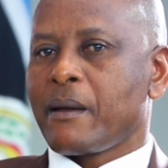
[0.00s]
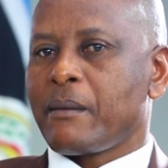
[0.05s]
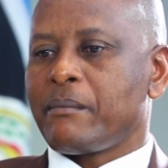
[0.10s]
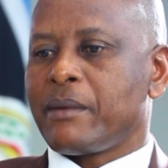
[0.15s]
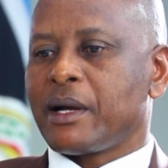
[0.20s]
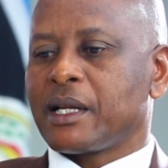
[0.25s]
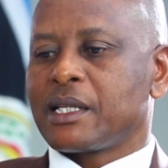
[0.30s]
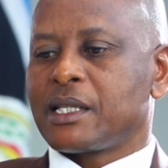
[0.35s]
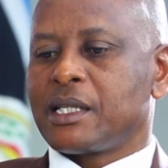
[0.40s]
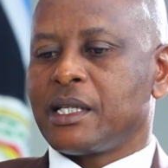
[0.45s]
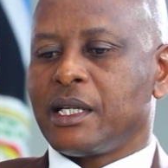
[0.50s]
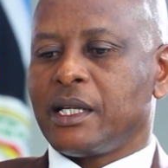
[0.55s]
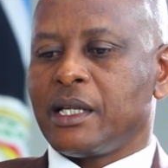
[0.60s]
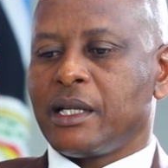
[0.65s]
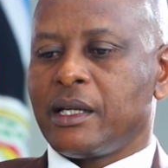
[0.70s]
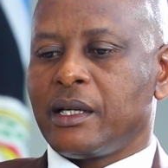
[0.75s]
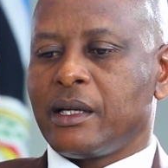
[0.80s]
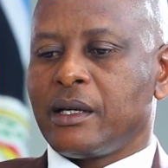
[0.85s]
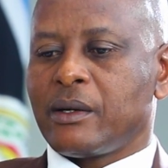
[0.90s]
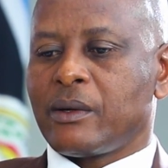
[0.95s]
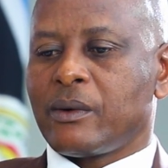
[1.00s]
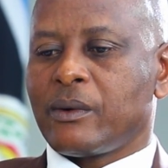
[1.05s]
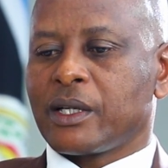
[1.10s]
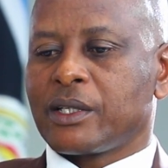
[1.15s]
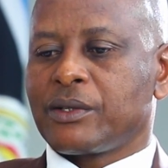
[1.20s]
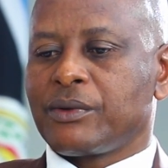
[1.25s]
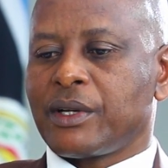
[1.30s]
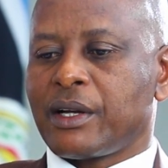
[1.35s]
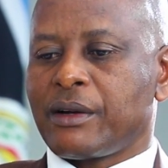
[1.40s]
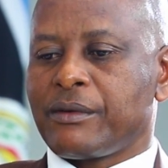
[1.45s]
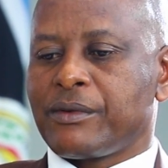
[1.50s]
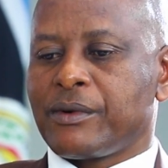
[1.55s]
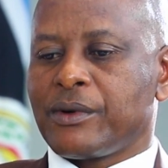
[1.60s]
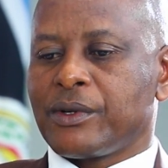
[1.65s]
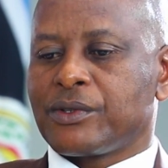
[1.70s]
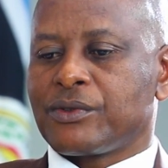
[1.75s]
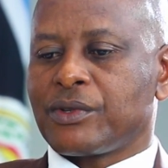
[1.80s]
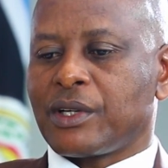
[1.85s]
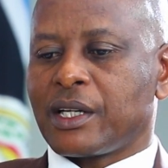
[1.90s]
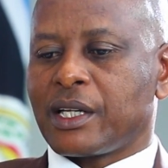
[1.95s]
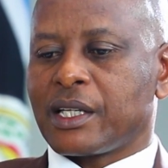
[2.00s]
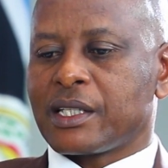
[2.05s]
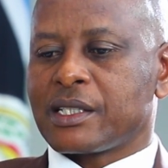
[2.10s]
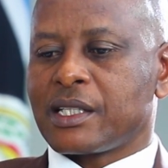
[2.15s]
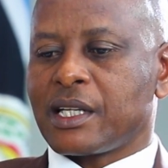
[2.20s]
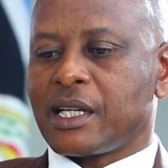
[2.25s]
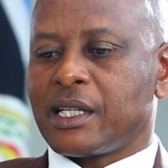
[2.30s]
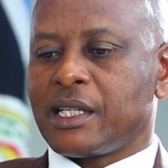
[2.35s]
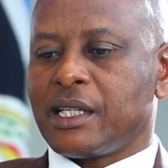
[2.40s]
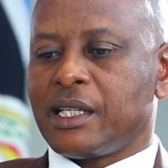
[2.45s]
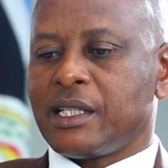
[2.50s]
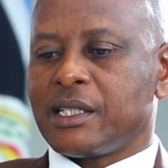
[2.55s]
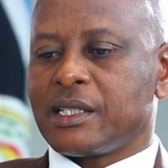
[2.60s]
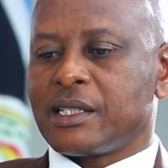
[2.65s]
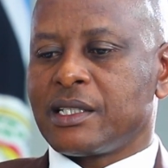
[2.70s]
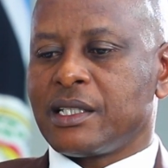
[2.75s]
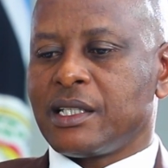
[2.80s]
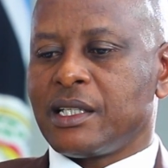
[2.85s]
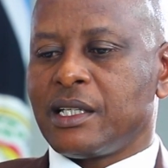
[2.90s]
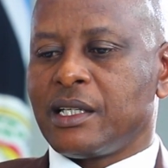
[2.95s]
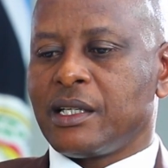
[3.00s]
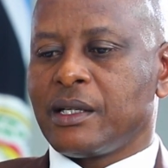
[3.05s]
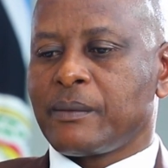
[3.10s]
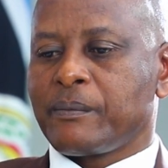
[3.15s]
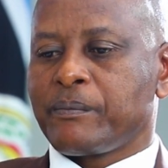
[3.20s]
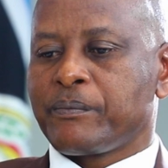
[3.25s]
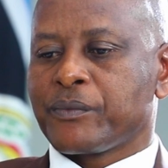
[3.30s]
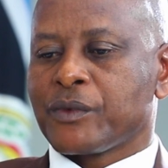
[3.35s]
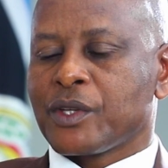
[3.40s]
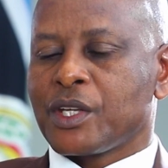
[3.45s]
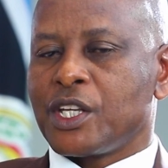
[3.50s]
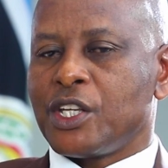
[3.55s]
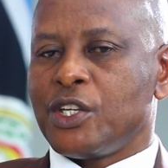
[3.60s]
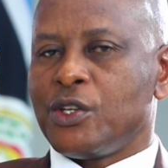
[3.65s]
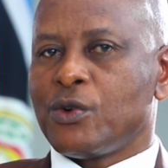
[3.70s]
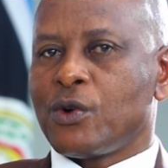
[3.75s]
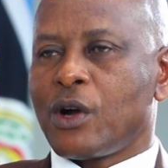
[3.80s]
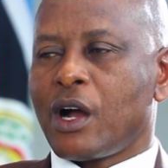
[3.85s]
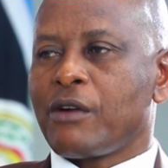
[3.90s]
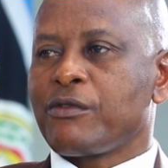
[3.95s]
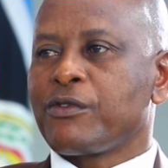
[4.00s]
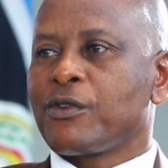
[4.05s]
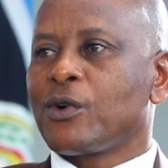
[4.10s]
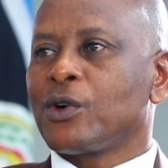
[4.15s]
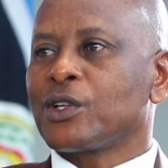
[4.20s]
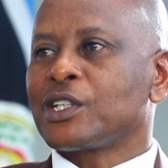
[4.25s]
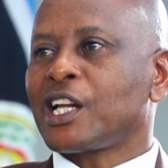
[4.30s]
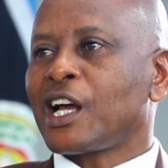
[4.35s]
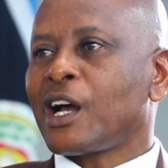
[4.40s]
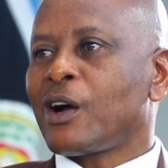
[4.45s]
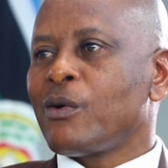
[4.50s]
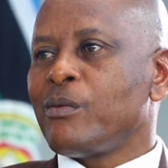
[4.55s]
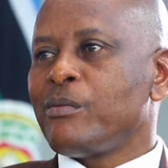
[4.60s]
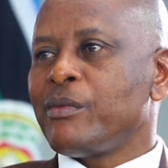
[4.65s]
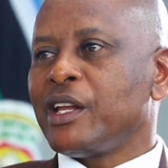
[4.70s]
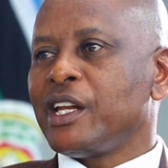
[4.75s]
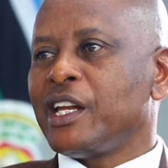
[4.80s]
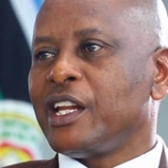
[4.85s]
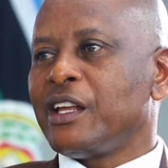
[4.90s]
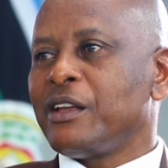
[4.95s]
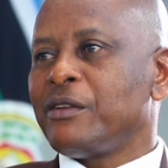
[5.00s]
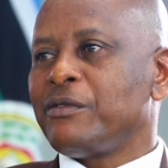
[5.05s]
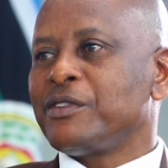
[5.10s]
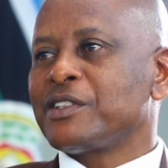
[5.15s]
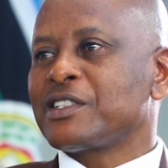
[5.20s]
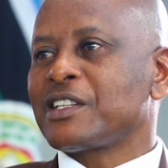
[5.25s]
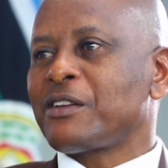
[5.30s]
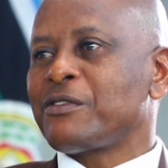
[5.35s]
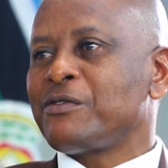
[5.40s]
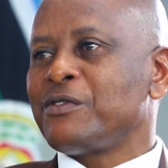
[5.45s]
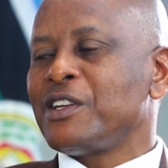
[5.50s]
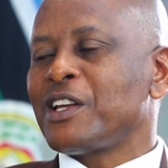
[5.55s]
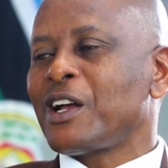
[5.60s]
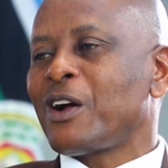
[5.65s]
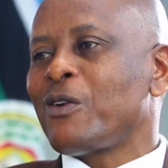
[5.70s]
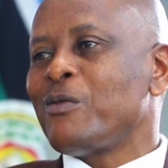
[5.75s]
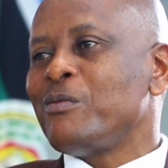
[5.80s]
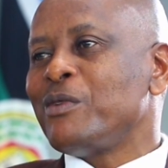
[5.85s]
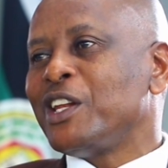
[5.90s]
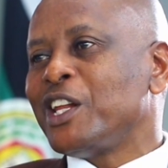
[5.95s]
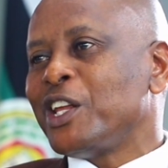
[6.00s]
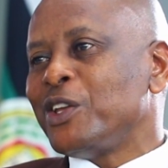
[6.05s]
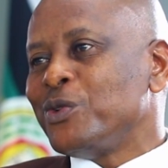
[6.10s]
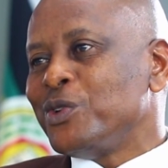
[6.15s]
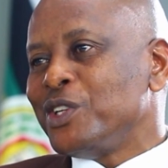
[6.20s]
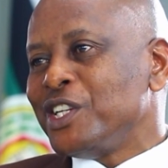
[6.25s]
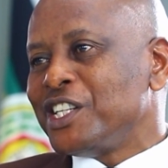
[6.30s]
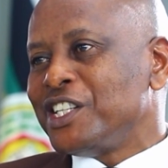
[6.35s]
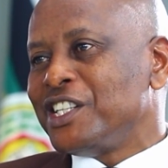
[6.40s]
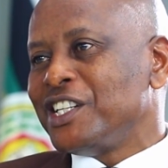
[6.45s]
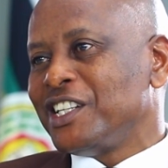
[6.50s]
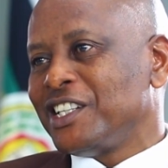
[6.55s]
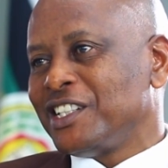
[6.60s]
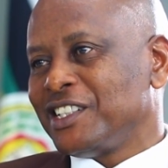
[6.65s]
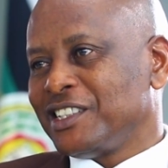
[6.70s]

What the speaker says: But what we have got to understand is you have got how many vis-a-vis how many you need.